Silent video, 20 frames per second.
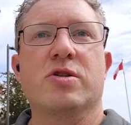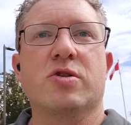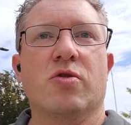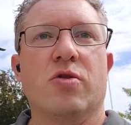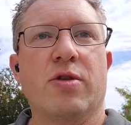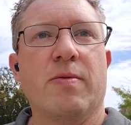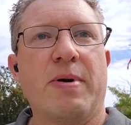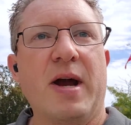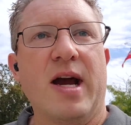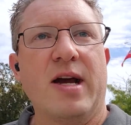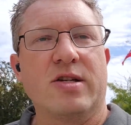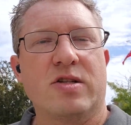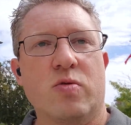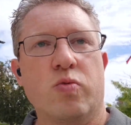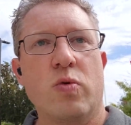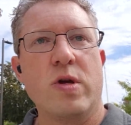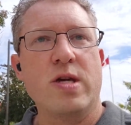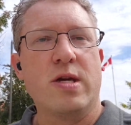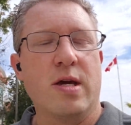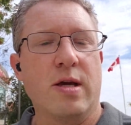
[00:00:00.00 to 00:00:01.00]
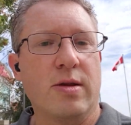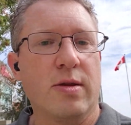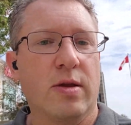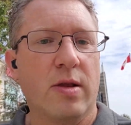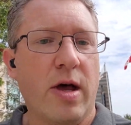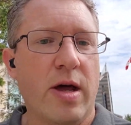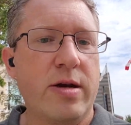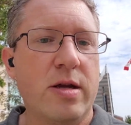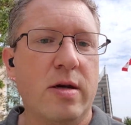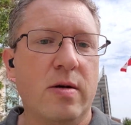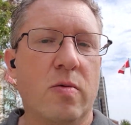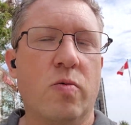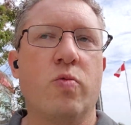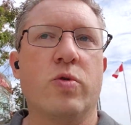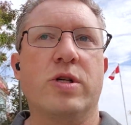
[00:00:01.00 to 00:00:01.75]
So in the past week in London,